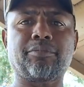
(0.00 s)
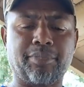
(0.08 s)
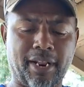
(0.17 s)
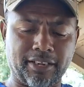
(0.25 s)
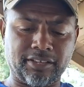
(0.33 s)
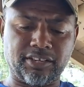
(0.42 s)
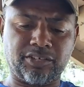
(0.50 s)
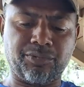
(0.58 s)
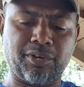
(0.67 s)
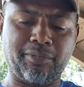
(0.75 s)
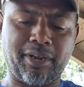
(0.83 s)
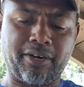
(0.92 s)
plastic
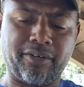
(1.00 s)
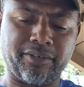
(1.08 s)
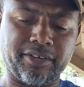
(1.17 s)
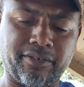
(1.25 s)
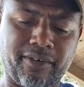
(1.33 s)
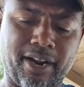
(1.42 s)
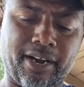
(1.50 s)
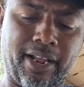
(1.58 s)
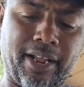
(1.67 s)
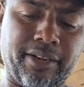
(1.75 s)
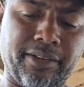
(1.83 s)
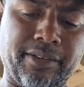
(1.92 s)
swim bait on here right now.